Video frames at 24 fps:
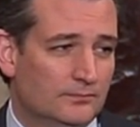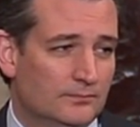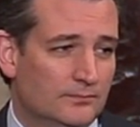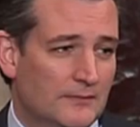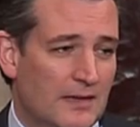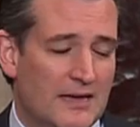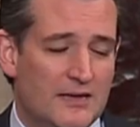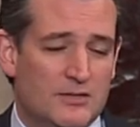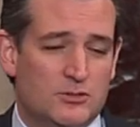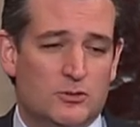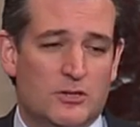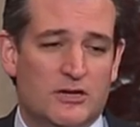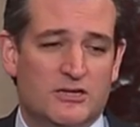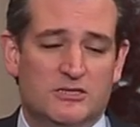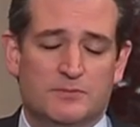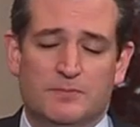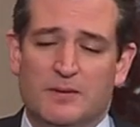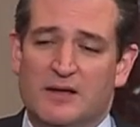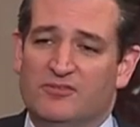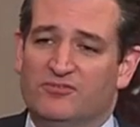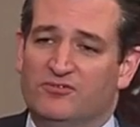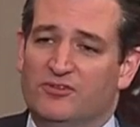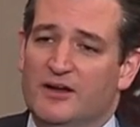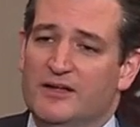I address
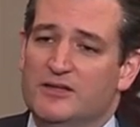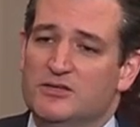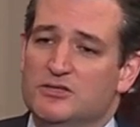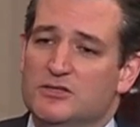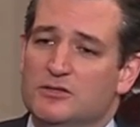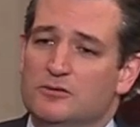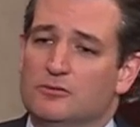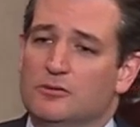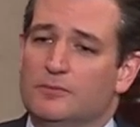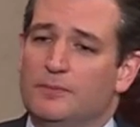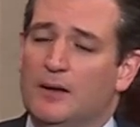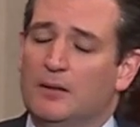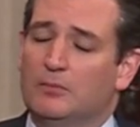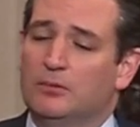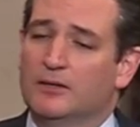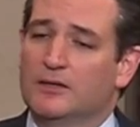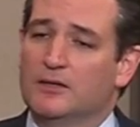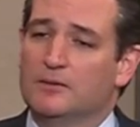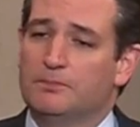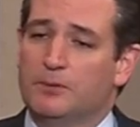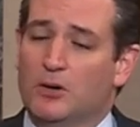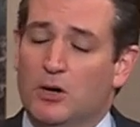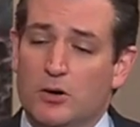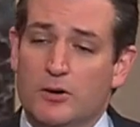my friends in the
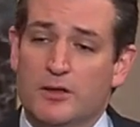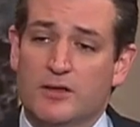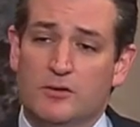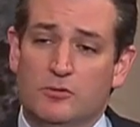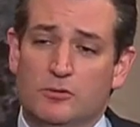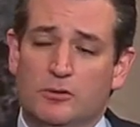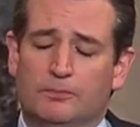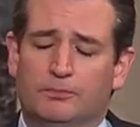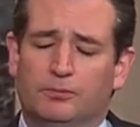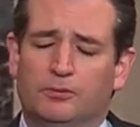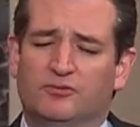Republican Party who would